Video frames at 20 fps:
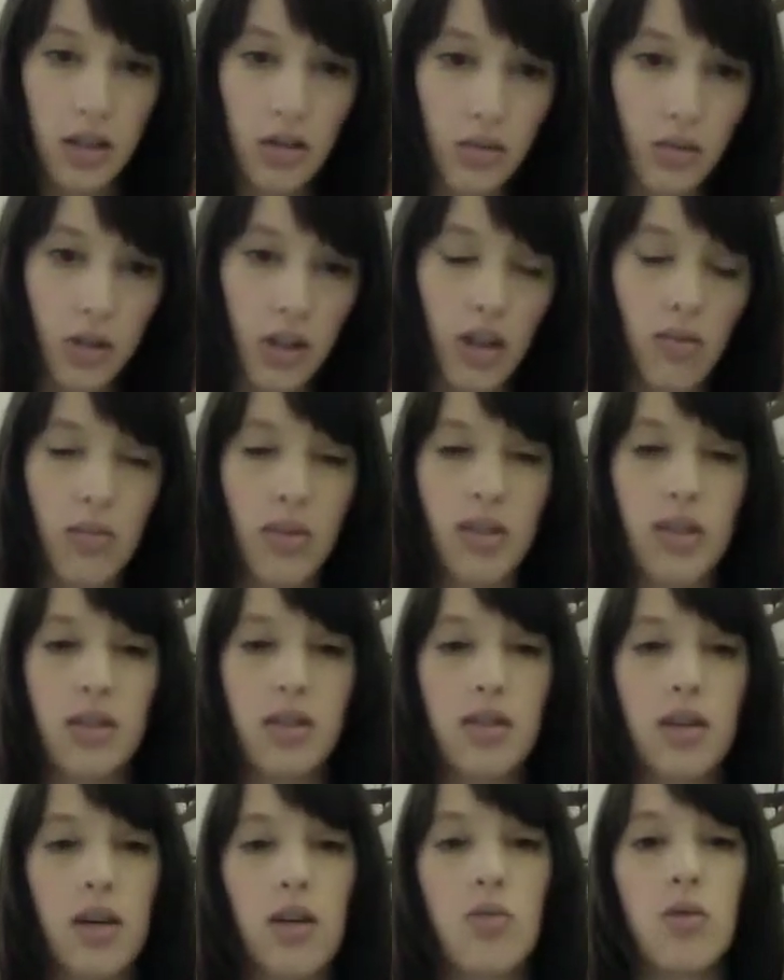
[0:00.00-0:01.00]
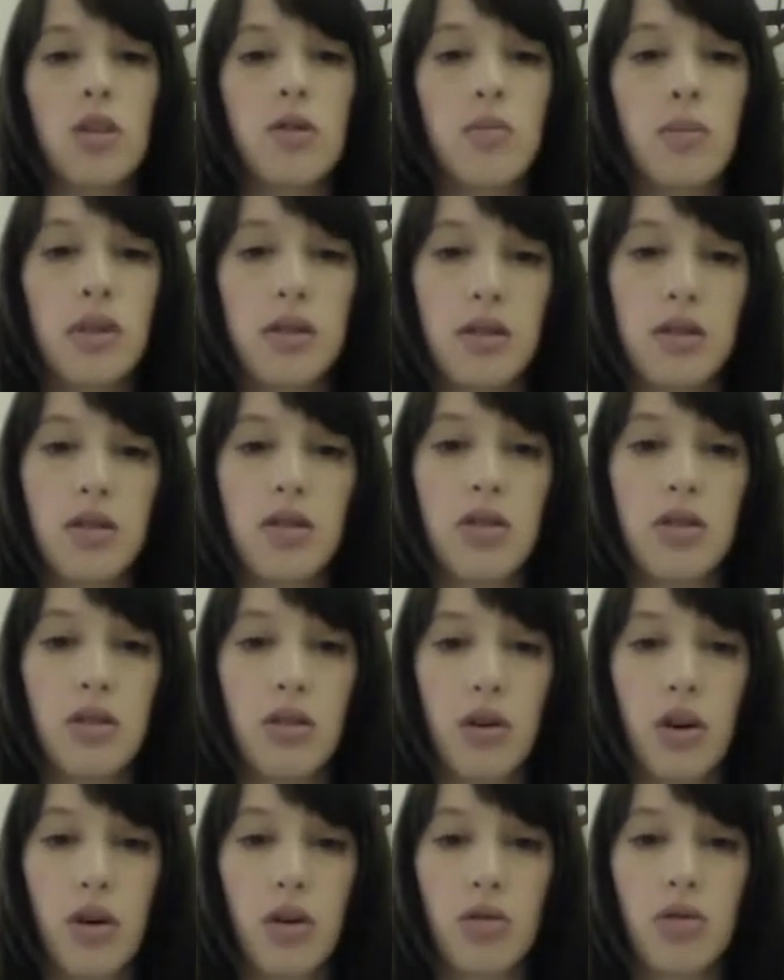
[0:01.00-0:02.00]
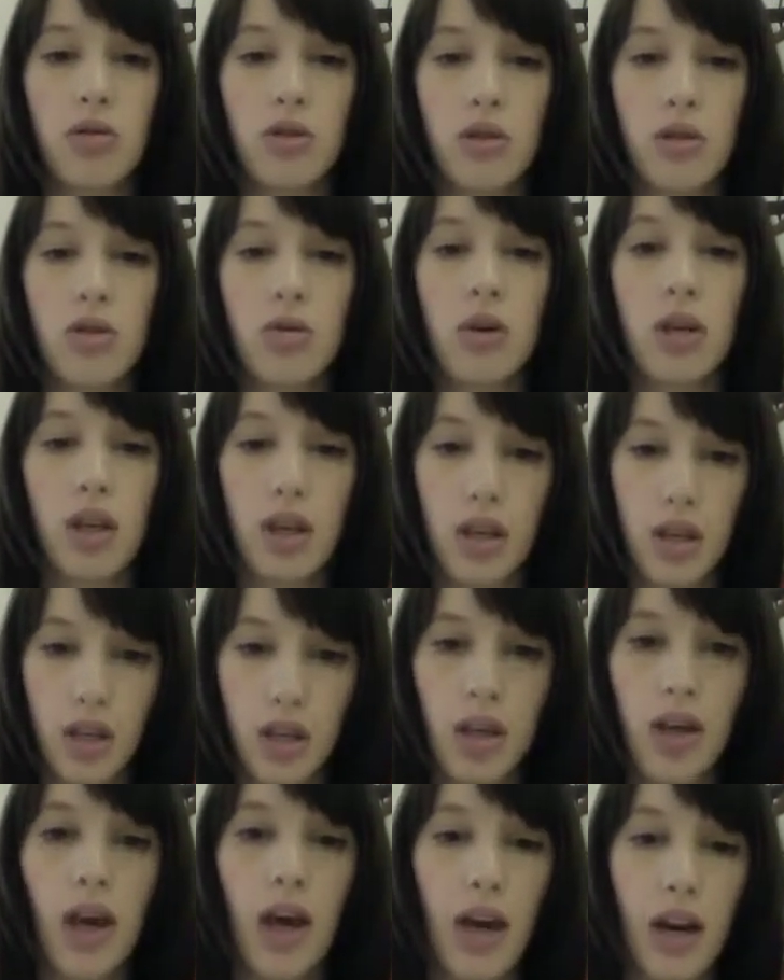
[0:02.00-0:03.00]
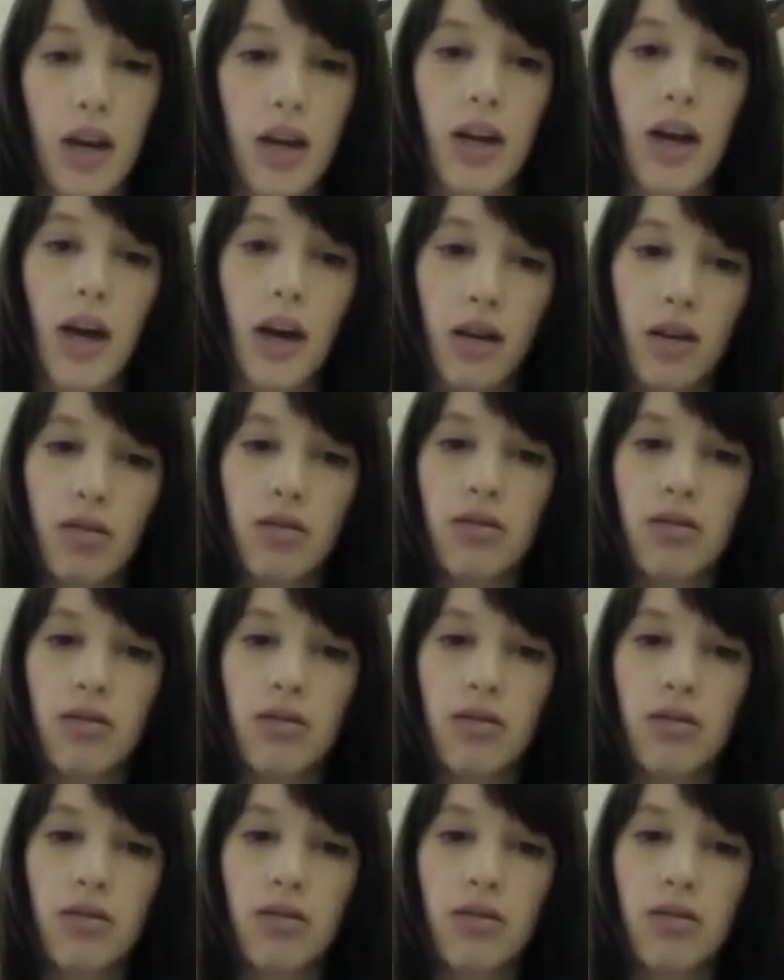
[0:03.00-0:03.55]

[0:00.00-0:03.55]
when they meant to say, "Which place did you go to in Canada?"